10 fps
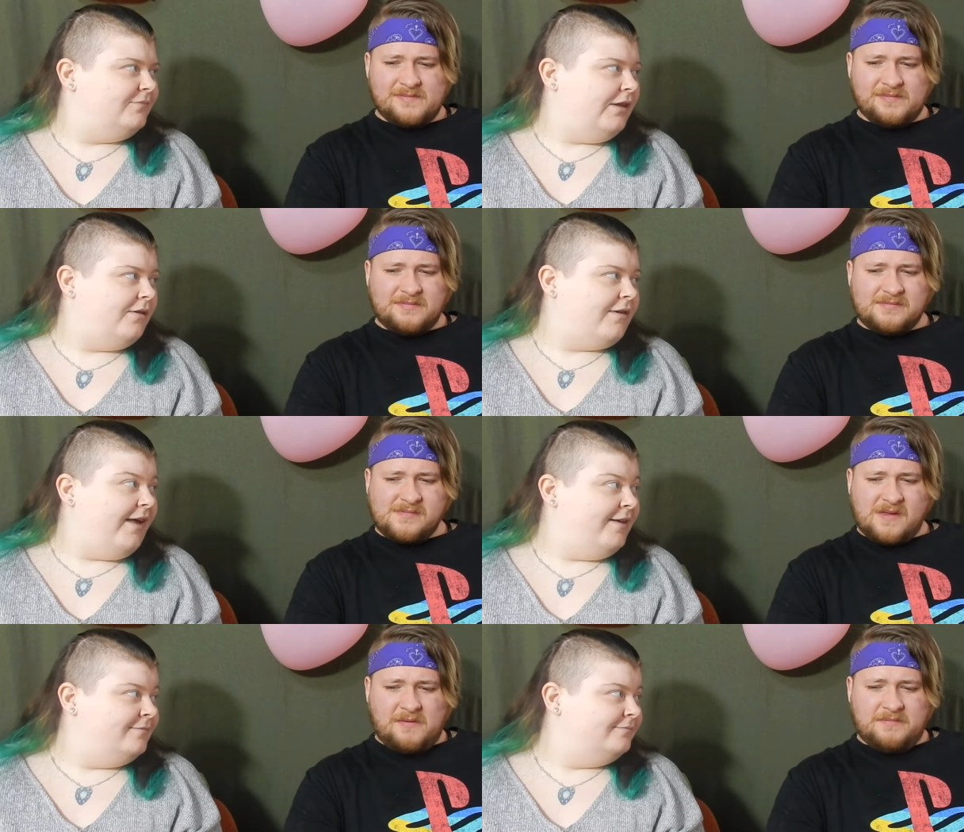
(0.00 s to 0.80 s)
Speaker 1: You
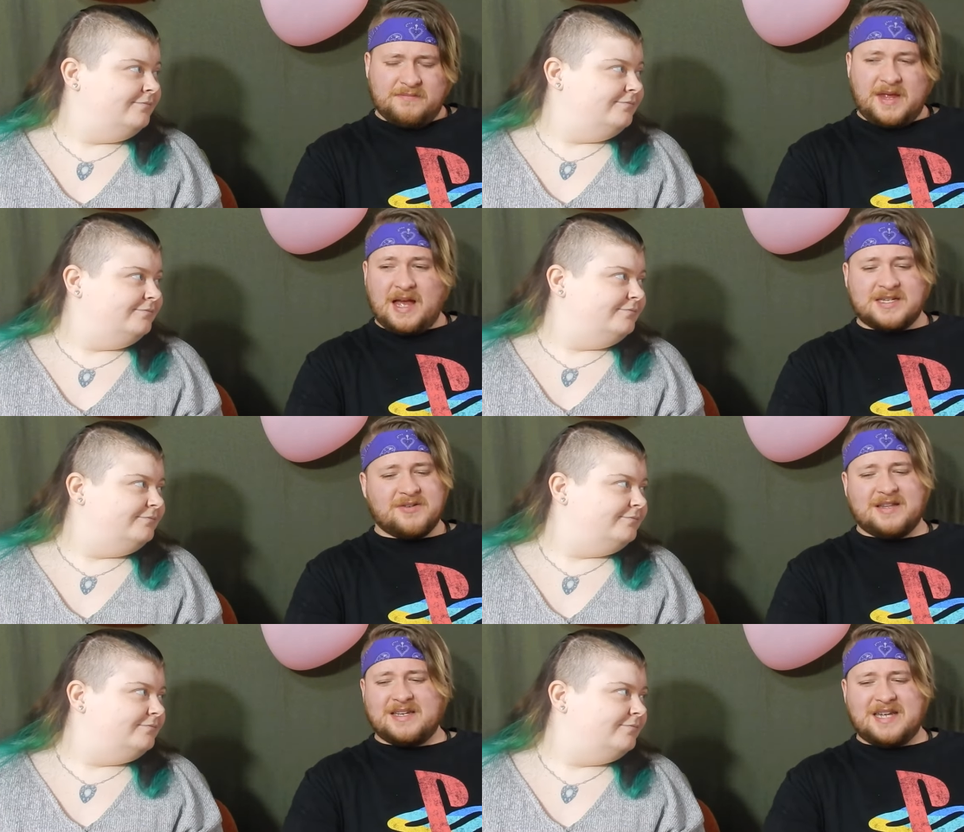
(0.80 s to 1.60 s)
okay?
Speaker 2: Yeah, I
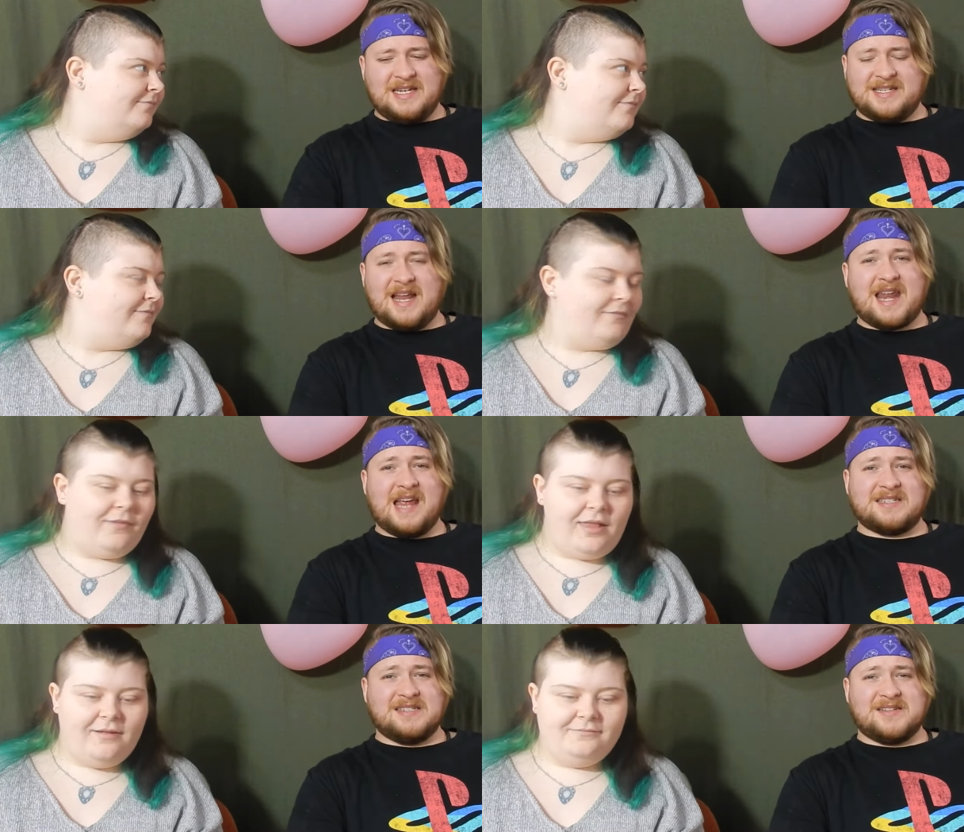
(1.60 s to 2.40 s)
still got the taste of that
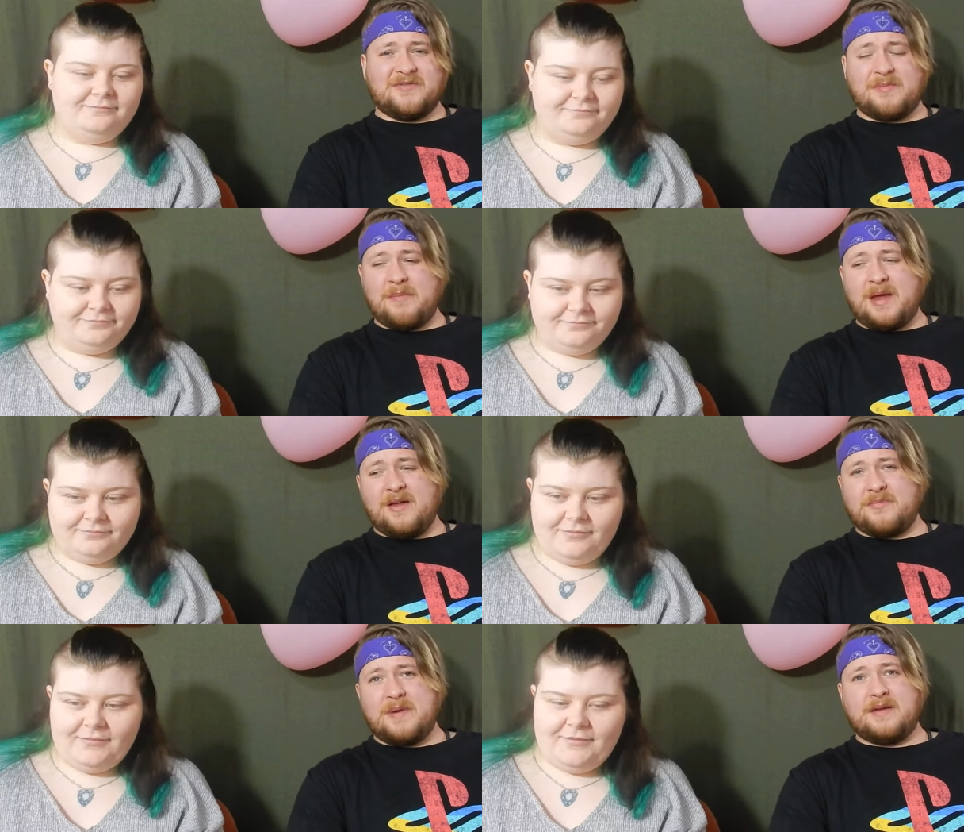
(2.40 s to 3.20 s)
nasty stuff in my
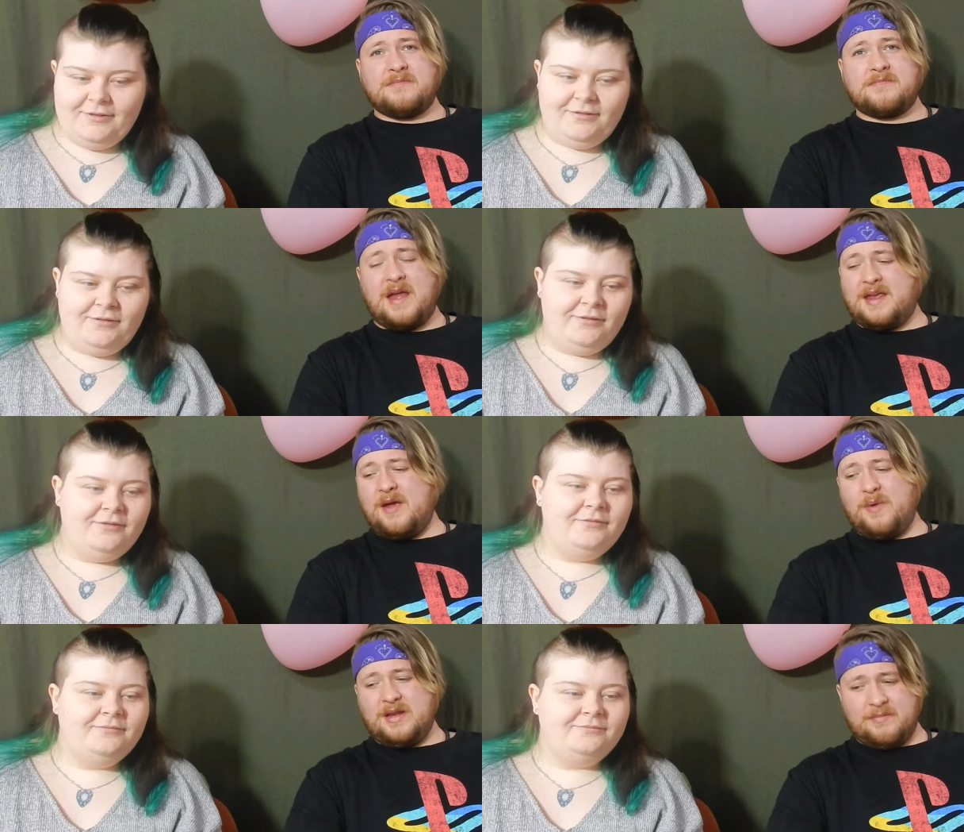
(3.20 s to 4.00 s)
mouth, man. I
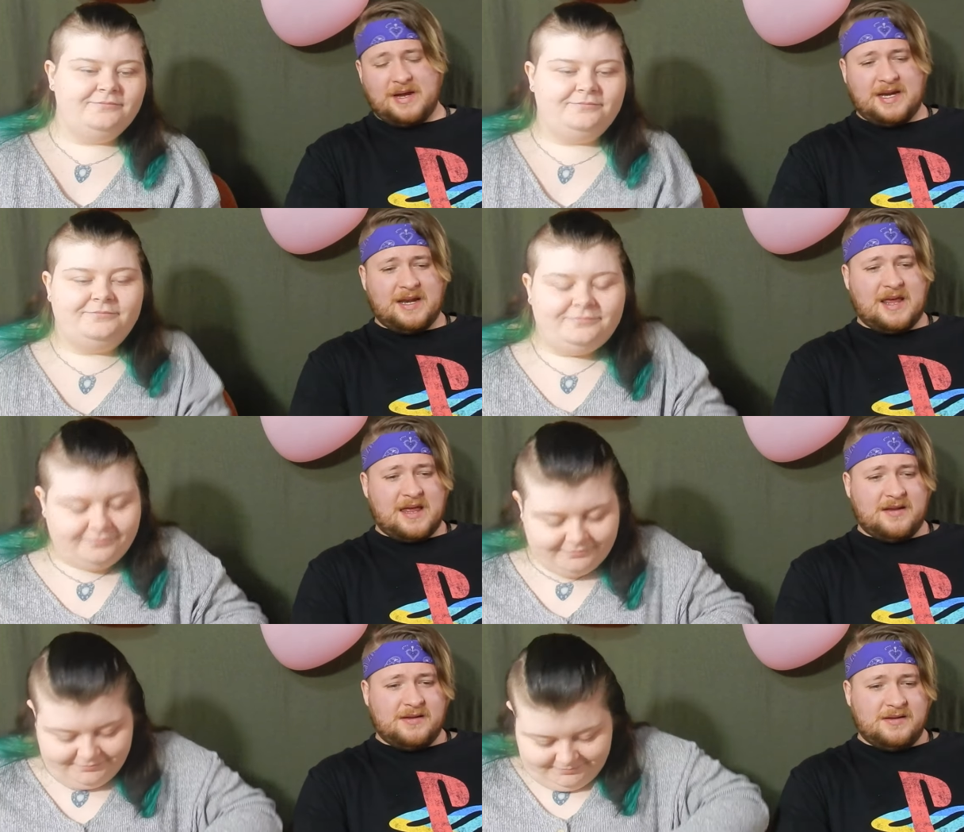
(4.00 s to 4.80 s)
can't wait to bite into
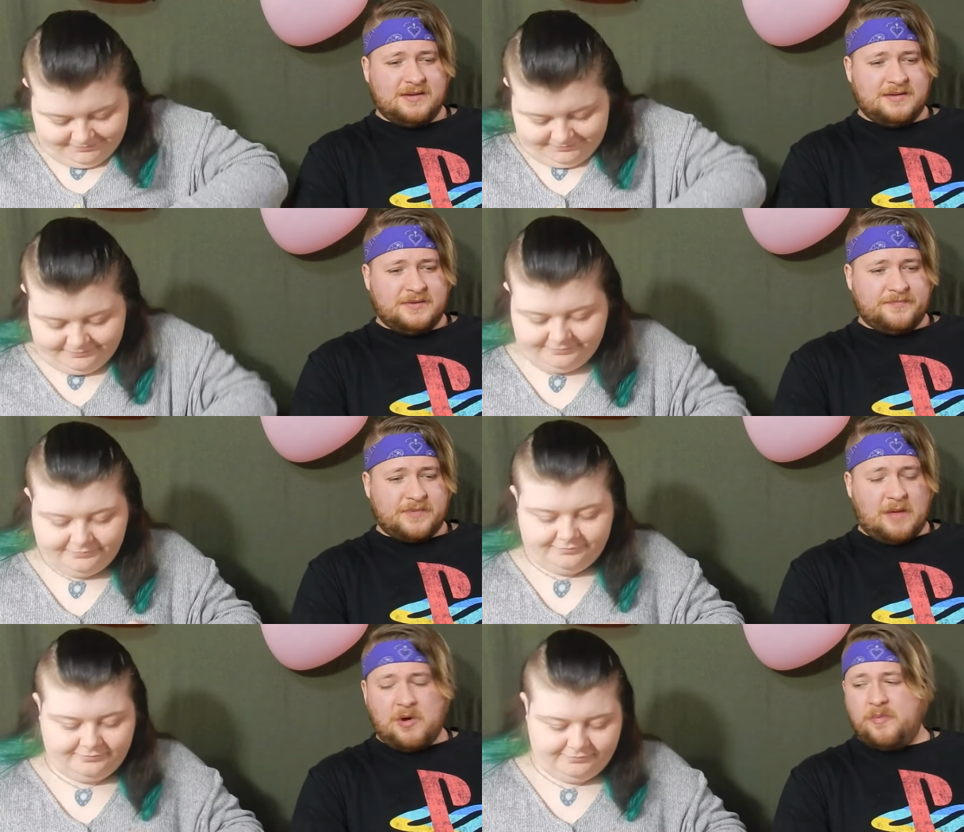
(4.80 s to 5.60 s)
that.
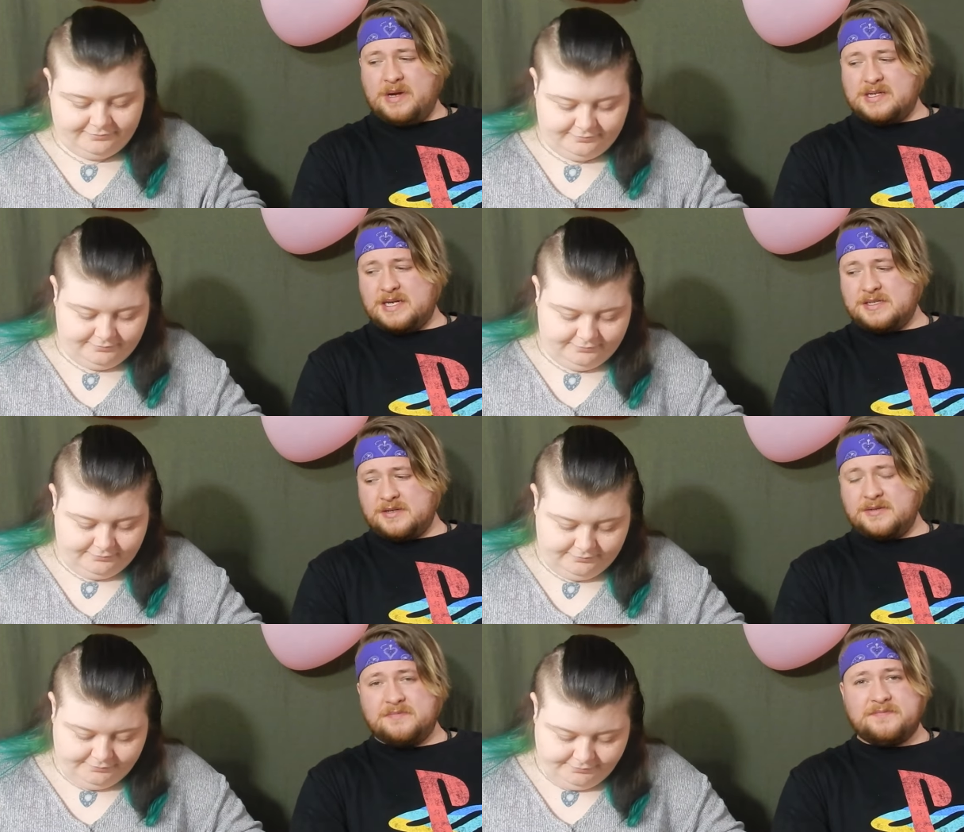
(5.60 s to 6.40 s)
I'm hoping it tastes good.